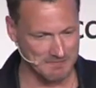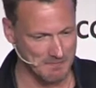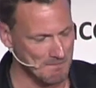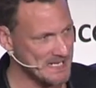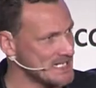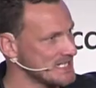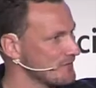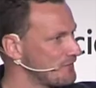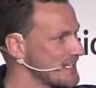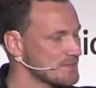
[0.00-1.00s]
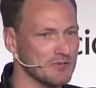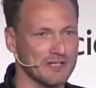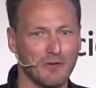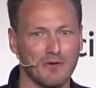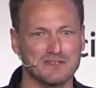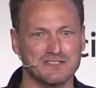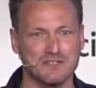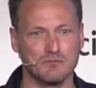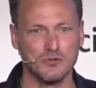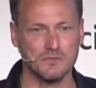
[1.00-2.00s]
me and Facebook and all of us in
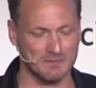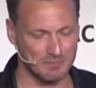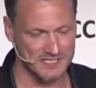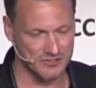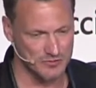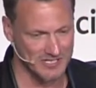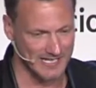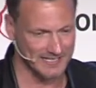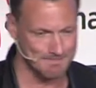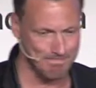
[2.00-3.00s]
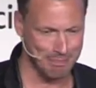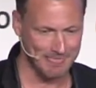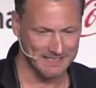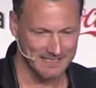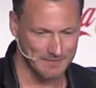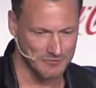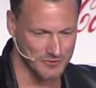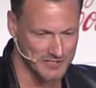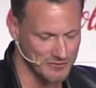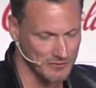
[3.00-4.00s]
the room, and please do tag him. I'm sure
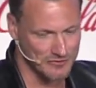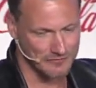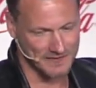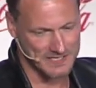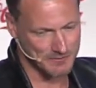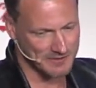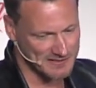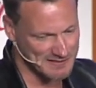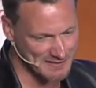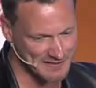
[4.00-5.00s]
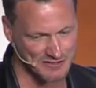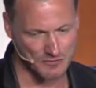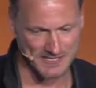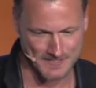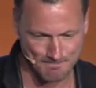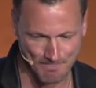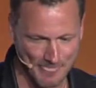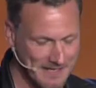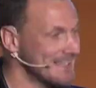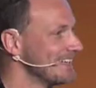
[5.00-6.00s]
he's also on Facebook, he's at least on Twitter.
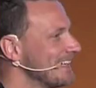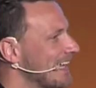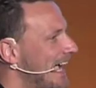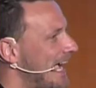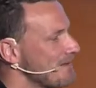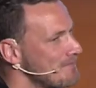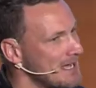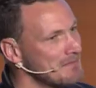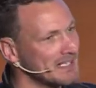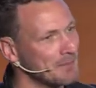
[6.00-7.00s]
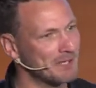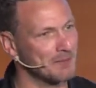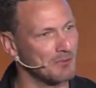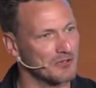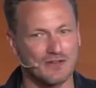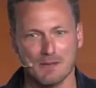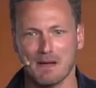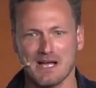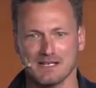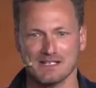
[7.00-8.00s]
I'm like a pit bull, so I
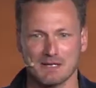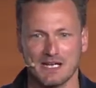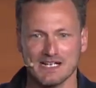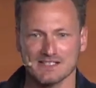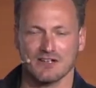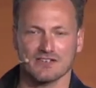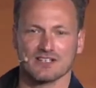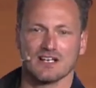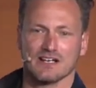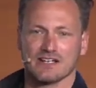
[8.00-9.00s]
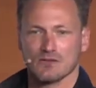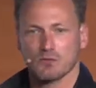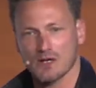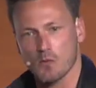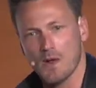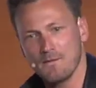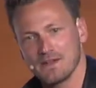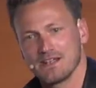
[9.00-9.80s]
bite in my legs until I get what I want.